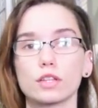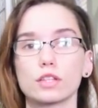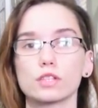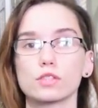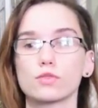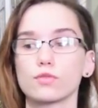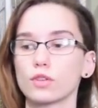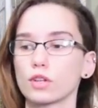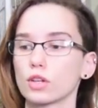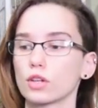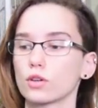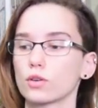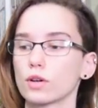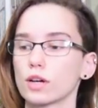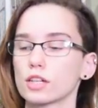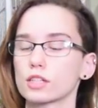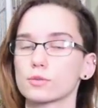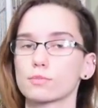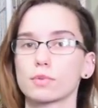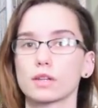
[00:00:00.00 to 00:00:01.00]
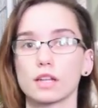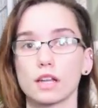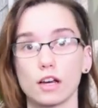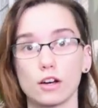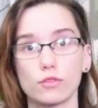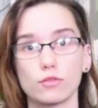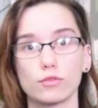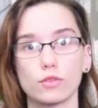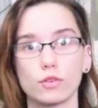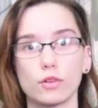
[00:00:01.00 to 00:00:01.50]
this video has been
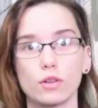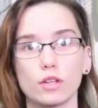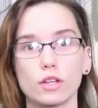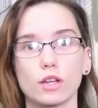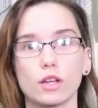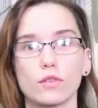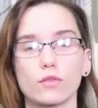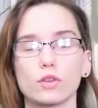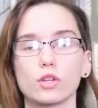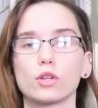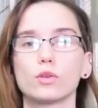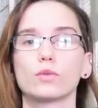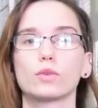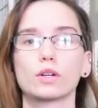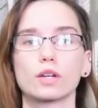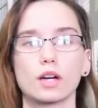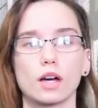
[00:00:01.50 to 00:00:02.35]
helpful in giving you a